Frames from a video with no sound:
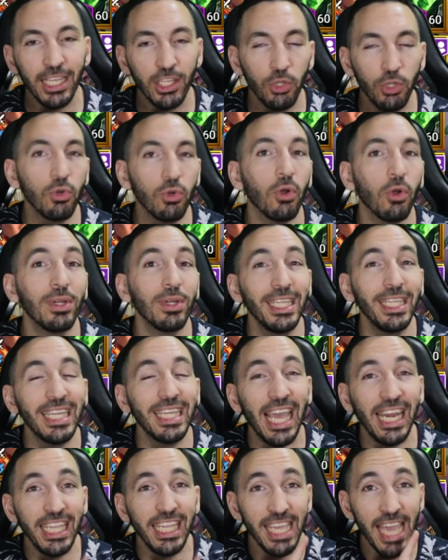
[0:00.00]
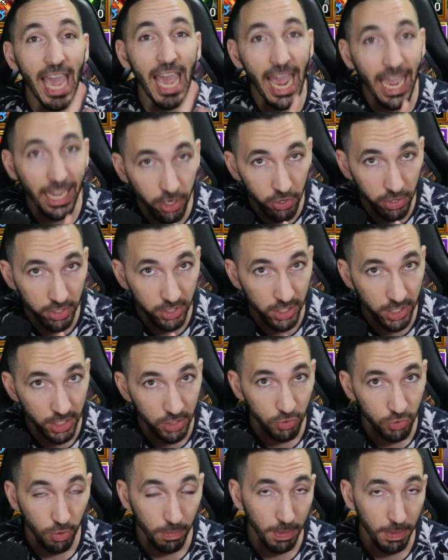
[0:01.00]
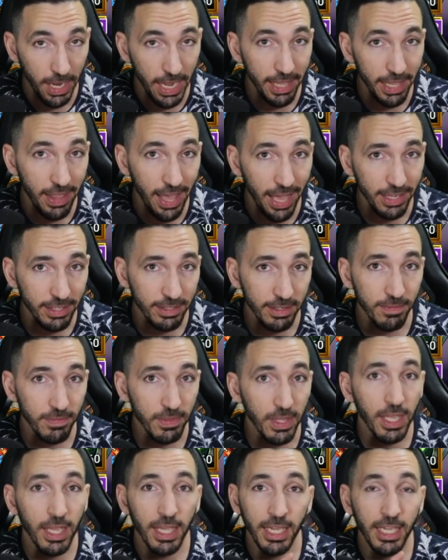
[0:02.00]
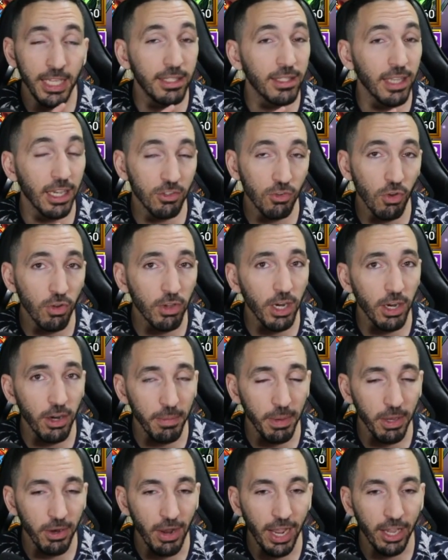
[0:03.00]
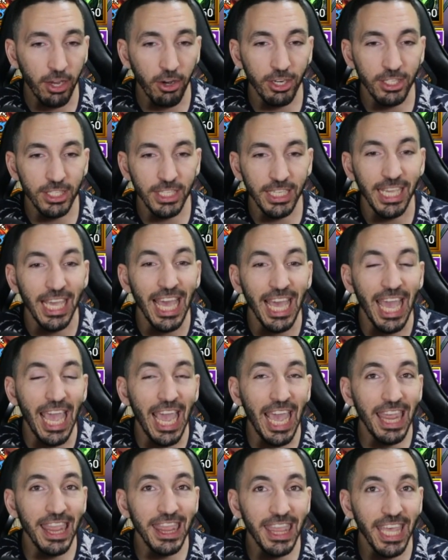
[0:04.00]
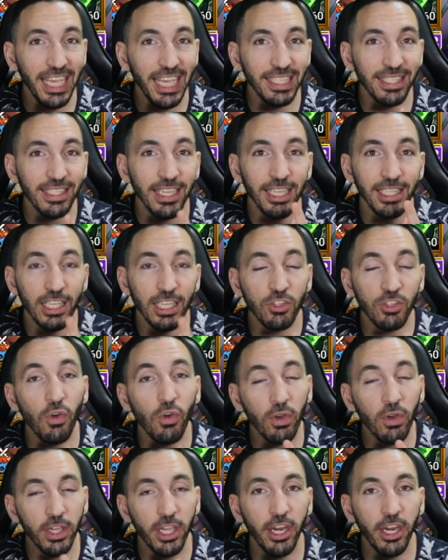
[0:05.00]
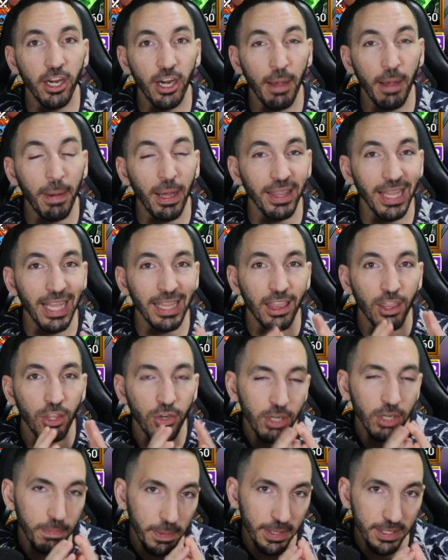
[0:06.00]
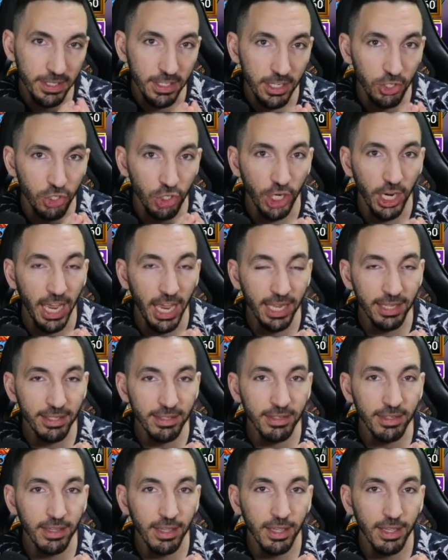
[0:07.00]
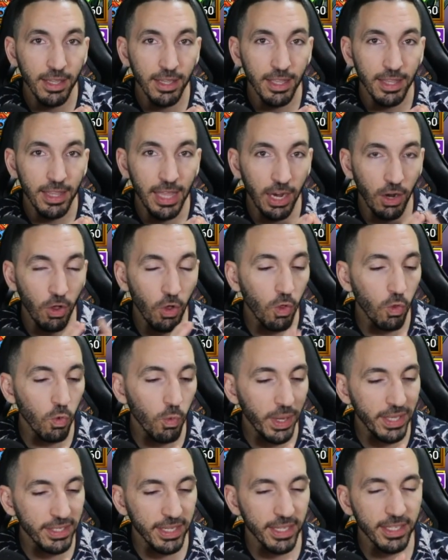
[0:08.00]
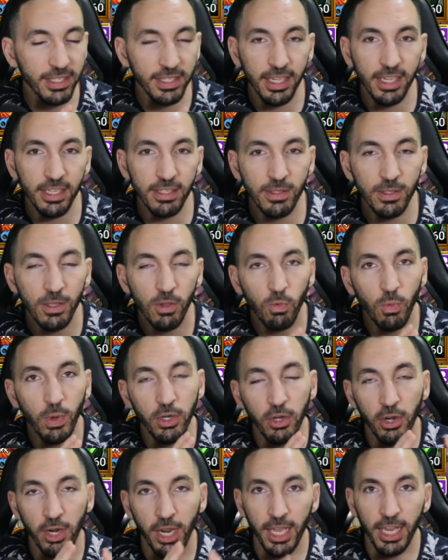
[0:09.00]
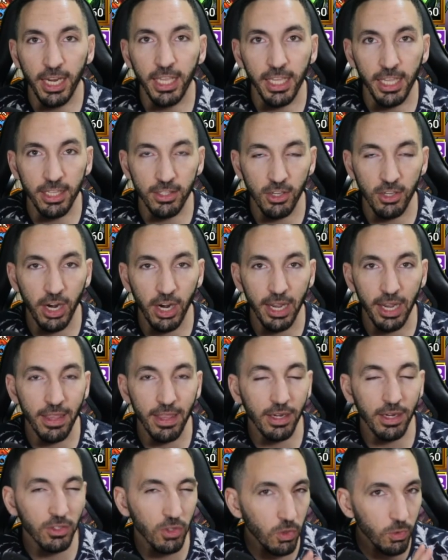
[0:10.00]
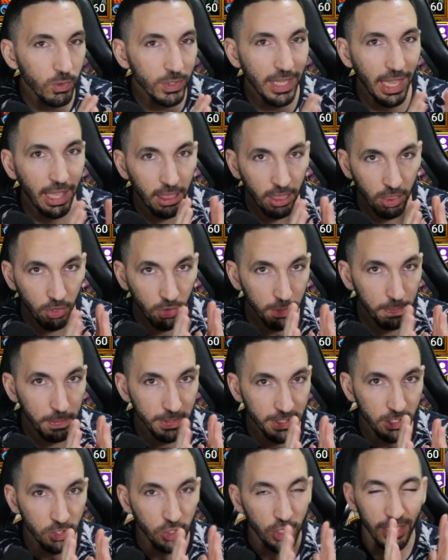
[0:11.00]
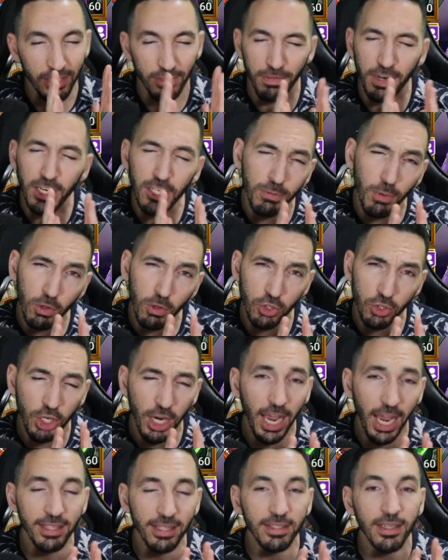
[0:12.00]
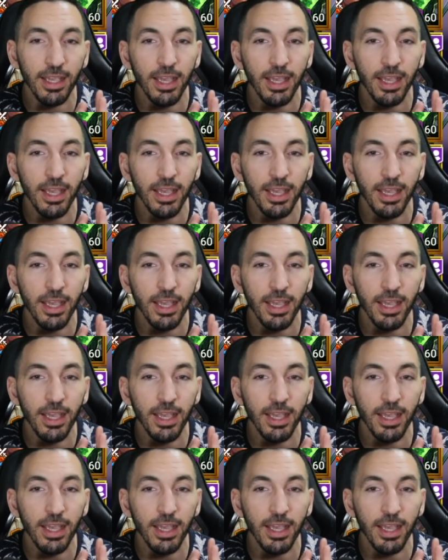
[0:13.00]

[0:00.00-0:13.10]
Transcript: You don't need any accuracy to apply that. He does not care about accuracy, and this does not care about that 3% chance that always exists when you're hitting a target. There is always a 3% chance, a very small chance,